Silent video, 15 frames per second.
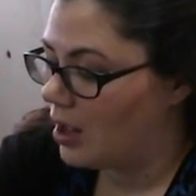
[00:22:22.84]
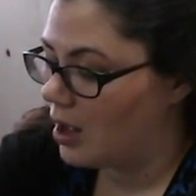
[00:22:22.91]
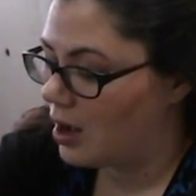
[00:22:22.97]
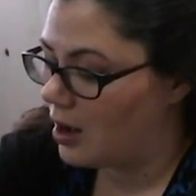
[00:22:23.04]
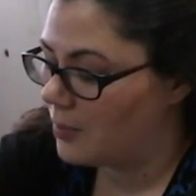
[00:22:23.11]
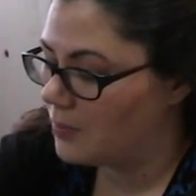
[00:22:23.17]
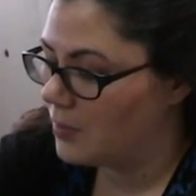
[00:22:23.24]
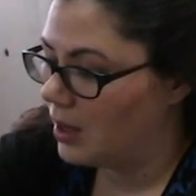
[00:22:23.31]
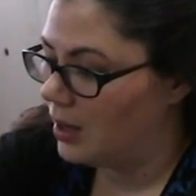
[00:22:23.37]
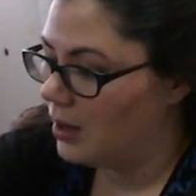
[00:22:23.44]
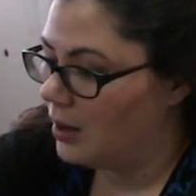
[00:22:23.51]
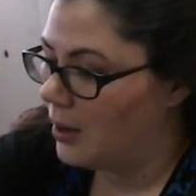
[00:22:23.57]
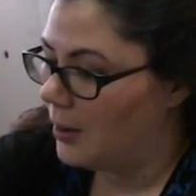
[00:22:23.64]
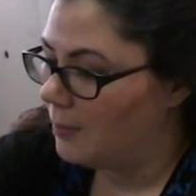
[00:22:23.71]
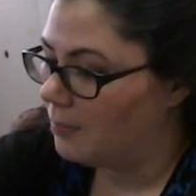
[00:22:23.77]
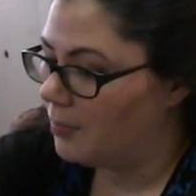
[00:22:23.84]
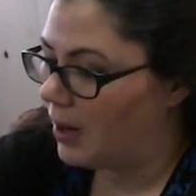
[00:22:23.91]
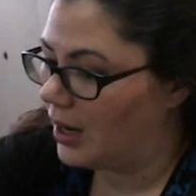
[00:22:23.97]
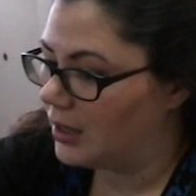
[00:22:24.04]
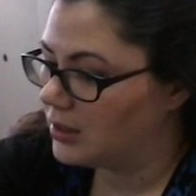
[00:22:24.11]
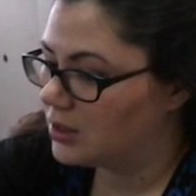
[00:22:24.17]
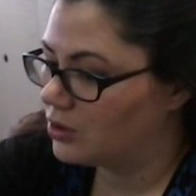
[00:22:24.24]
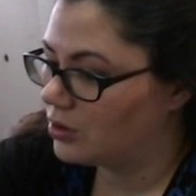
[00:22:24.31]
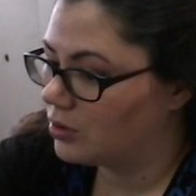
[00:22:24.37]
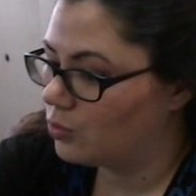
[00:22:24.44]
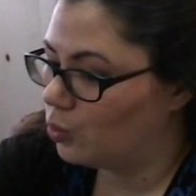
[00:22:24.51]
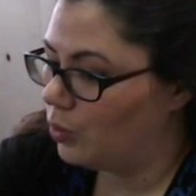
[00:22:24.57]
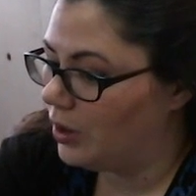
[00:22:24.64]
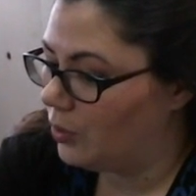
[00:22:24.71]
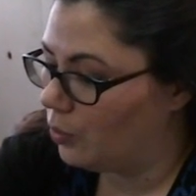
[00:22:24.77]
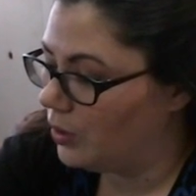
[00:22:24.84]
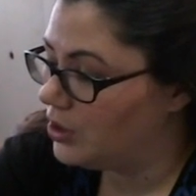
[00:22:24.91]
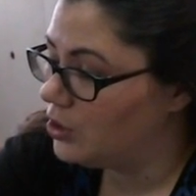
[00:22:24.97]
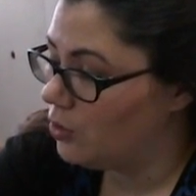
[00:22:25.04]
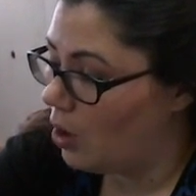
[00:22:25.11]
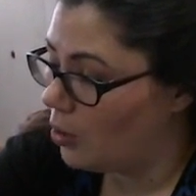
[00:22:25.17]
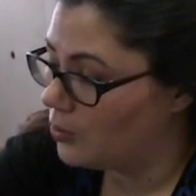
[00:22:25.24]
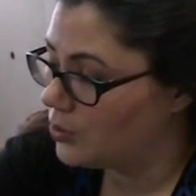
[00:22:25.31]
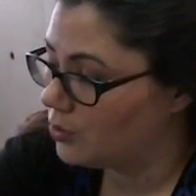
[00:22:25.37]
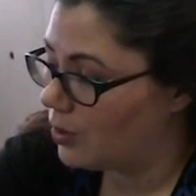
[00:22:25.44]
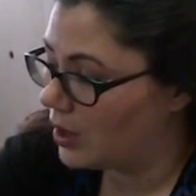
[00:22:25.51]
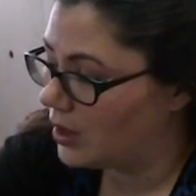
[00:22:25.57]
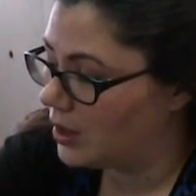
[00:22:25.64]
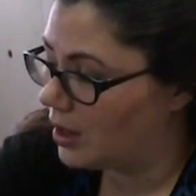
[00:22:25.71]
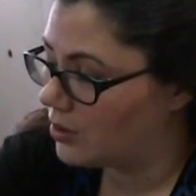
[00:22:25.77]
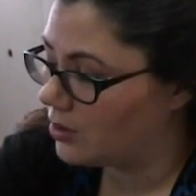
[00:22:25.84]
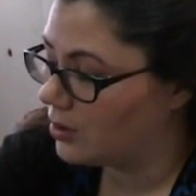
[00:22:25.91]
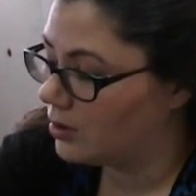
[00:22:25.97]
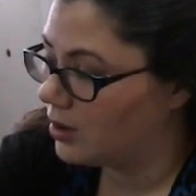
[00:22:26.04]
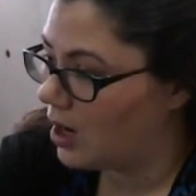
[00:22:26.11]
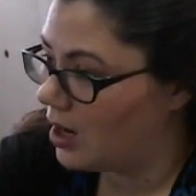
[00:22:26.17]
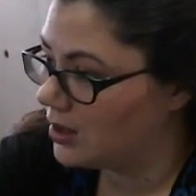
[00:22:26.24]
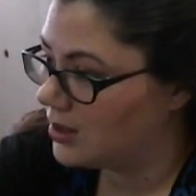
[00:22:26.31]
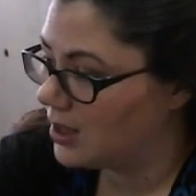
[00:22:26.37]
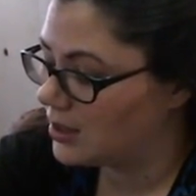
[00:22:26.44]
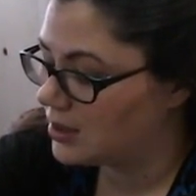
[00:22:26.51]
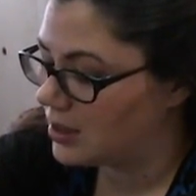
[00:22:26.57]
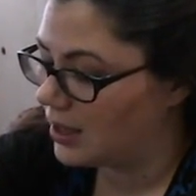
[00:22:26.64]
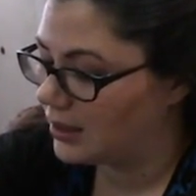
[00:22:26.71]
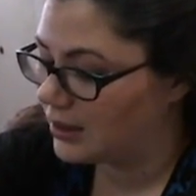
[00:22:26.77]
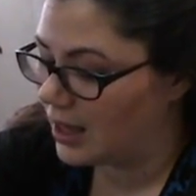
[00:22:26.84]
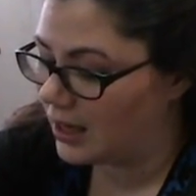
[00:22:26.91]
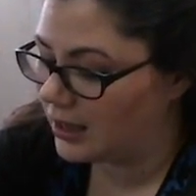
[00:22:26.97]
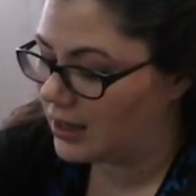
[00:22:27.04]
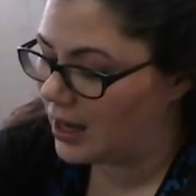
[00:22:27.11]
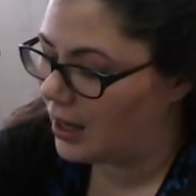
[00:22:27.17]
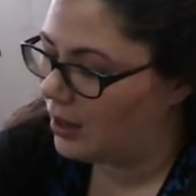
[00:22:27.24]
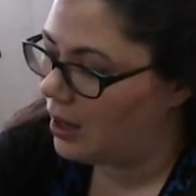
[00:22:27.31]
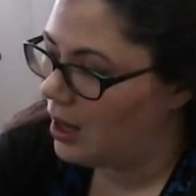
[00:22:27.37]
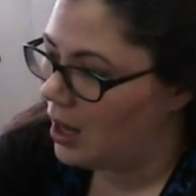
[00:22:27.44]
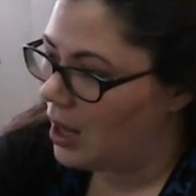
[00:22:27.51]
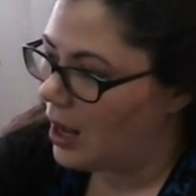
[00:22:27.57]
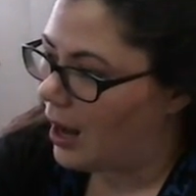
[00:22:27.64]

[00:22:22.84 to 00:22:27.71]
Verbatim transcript: Um, but we we do hope to run another contest like that again.